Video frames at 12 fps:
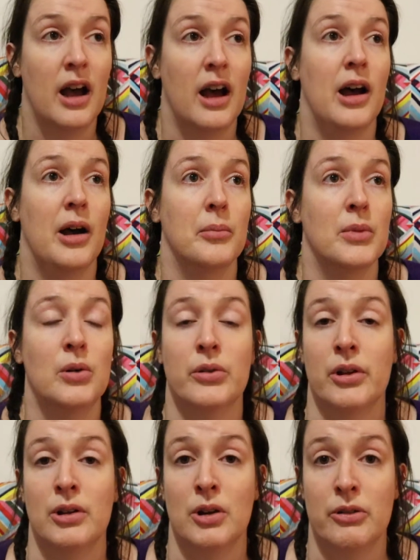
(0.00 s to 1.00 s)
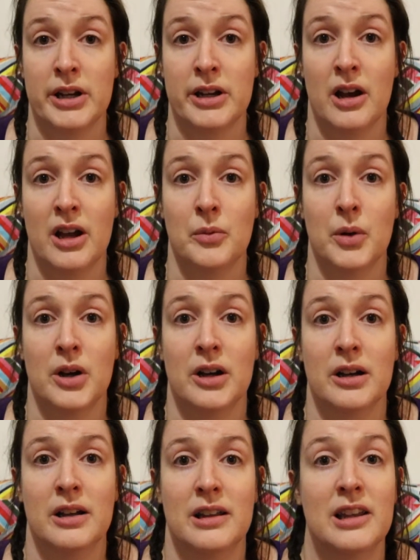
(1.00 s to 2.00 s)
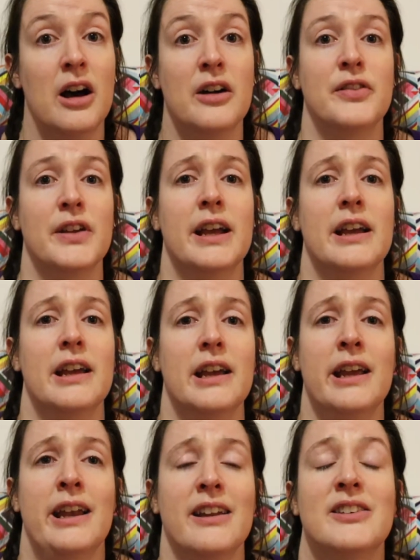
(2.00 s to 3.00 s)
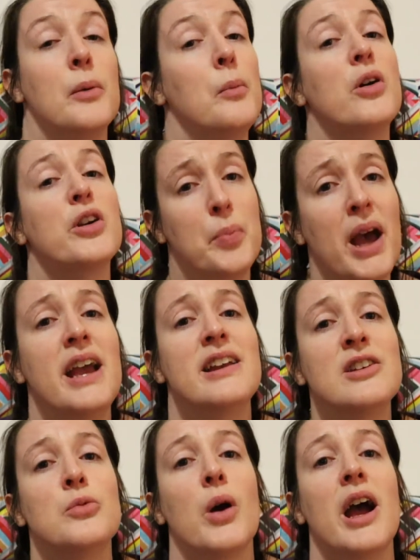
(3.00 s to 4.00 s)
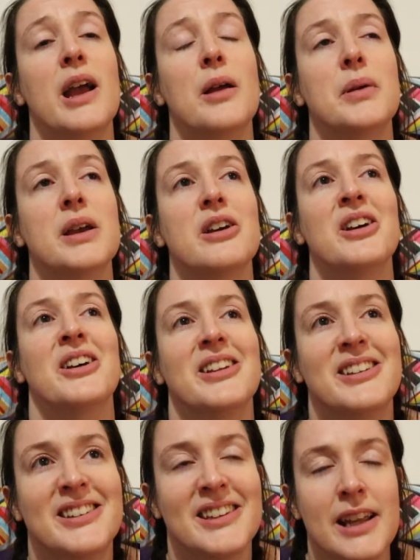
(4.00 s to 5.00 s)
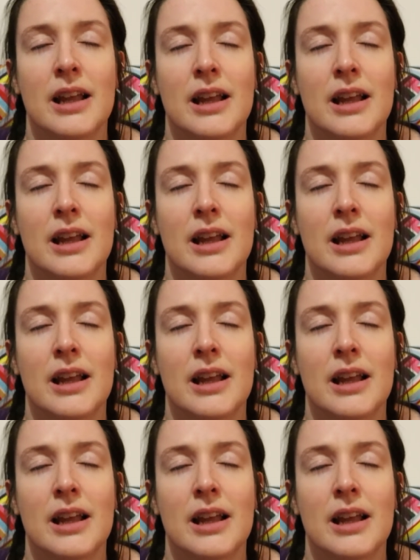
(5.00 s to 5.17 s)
although Laurie and I were laughing in a somewhat pained way because,